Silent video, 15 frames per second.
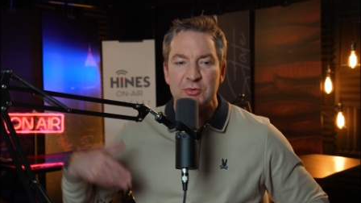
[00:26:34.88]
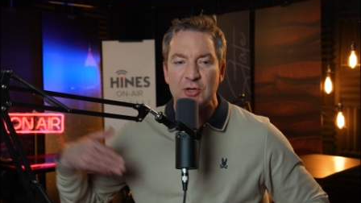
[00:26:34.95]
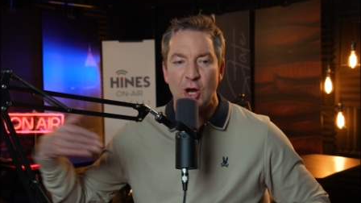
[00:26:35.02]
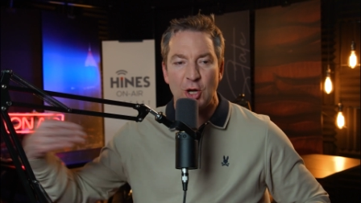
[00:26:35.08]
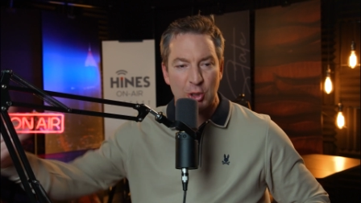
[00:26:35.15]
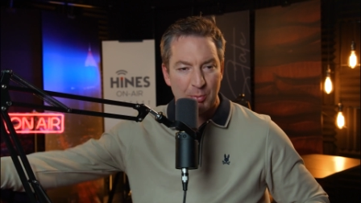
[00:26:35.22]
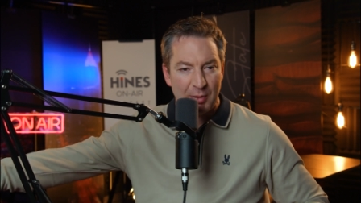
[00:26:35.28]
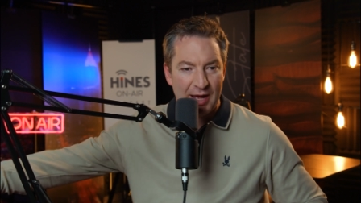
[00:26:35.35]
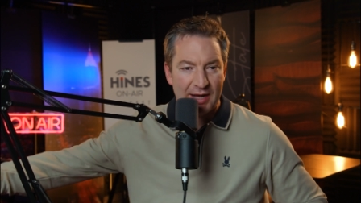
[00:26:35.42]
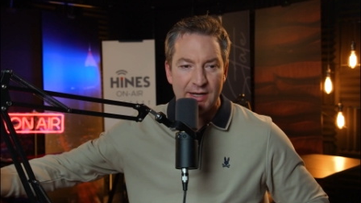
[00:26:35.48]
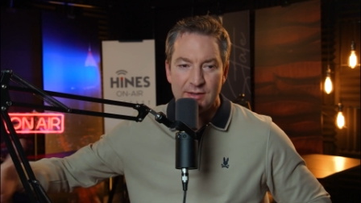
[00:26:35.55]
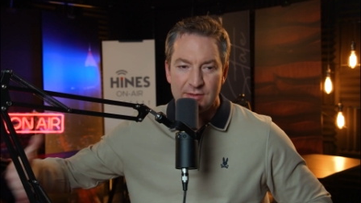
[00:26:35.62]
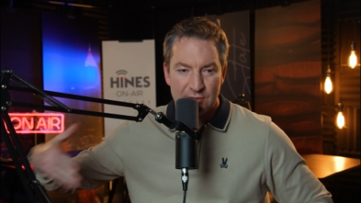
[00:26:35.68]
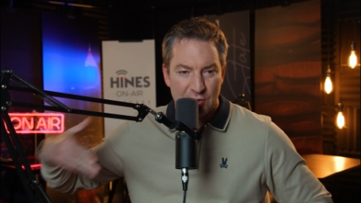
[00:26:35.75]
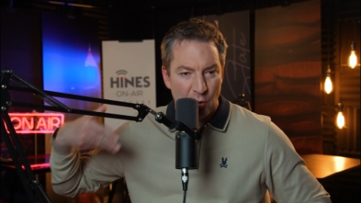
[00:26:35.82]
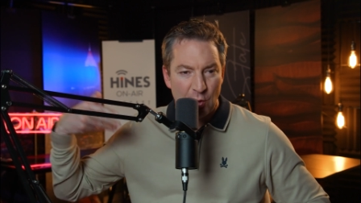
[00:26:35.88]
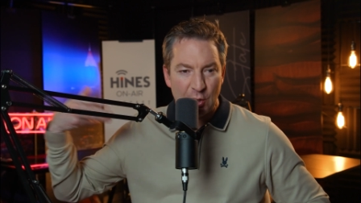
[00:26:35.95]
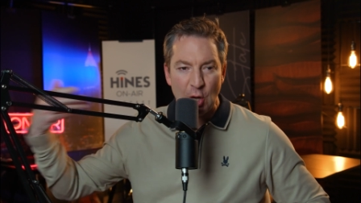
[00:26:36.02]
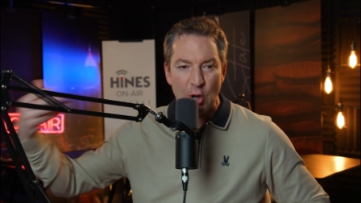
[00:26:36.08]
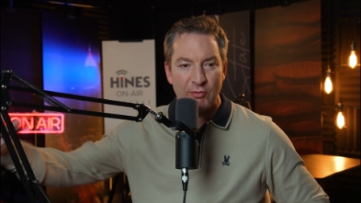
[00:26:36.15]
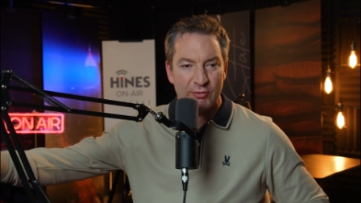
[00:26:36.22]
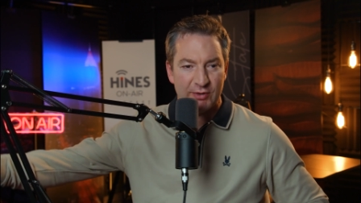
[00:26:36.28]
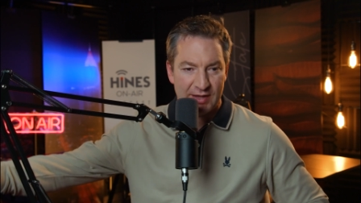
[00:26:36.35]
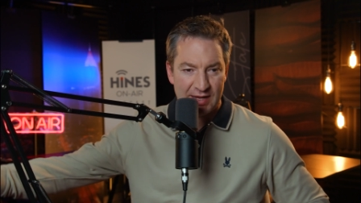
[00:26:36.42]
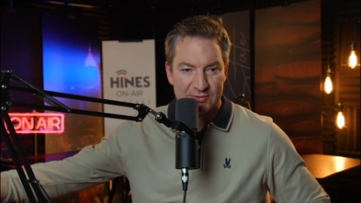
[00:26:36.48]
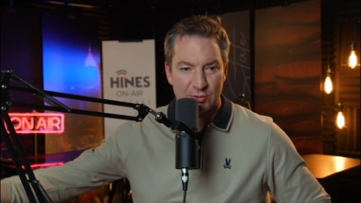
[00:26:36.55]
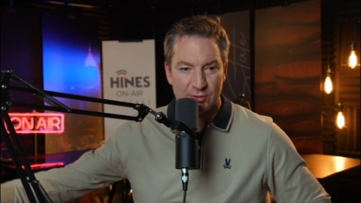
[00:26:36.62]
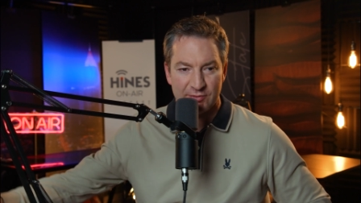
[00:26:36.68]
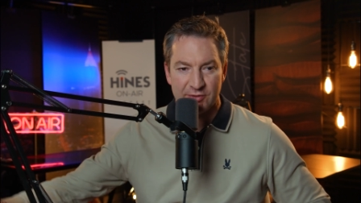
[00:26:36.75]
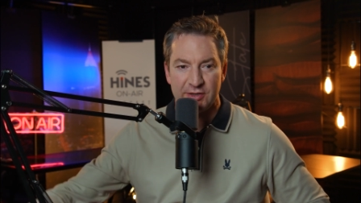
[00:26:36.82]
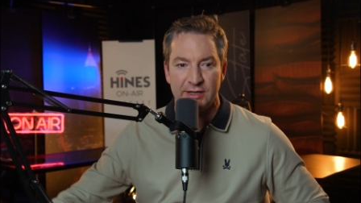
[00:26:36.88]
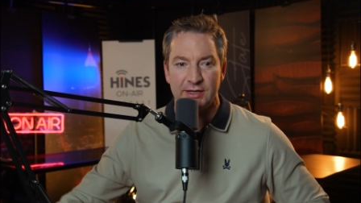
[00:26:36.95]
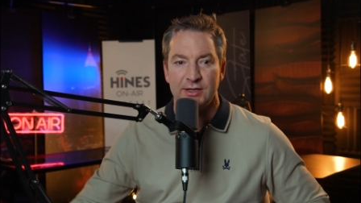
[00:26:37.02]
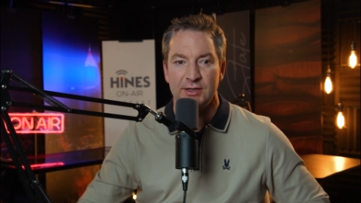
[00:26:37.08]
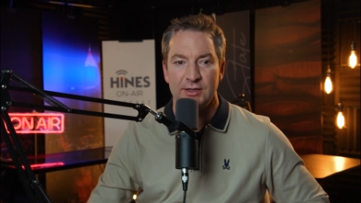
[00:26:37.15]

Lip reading: talk about it, going over it, that sort of a thing.